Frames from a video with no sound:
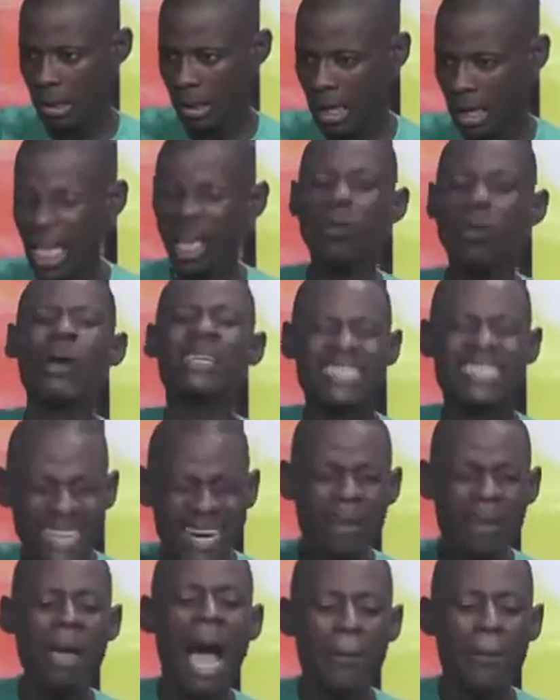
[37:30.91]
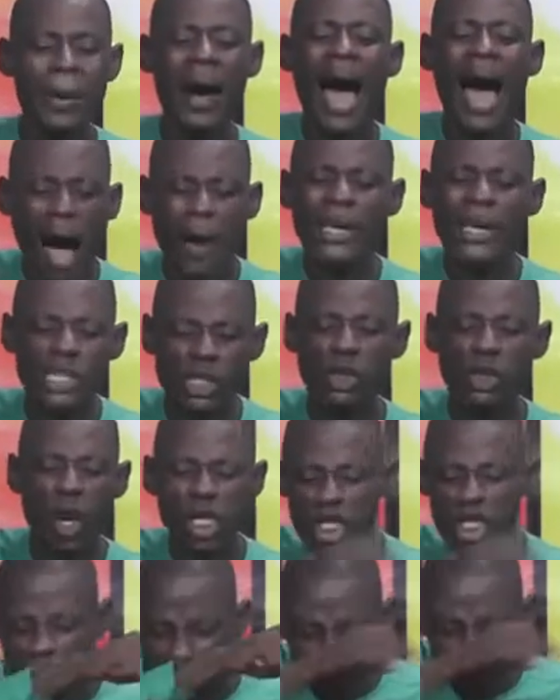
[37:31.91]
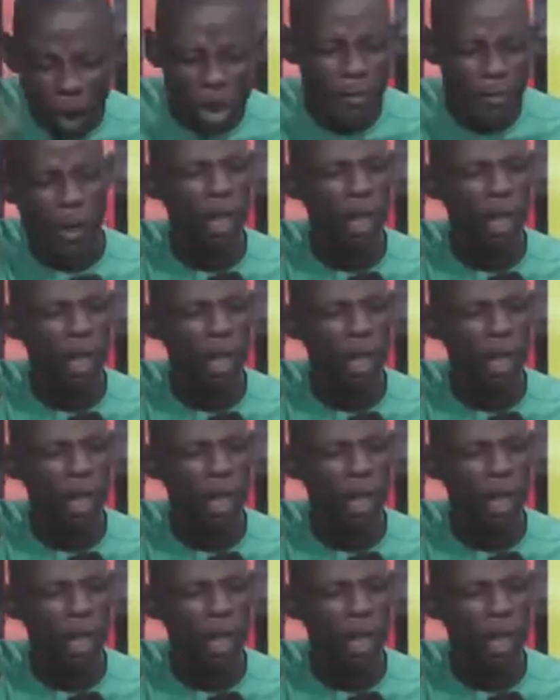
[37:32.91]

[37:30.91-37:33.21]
He was telling me about how his church closed because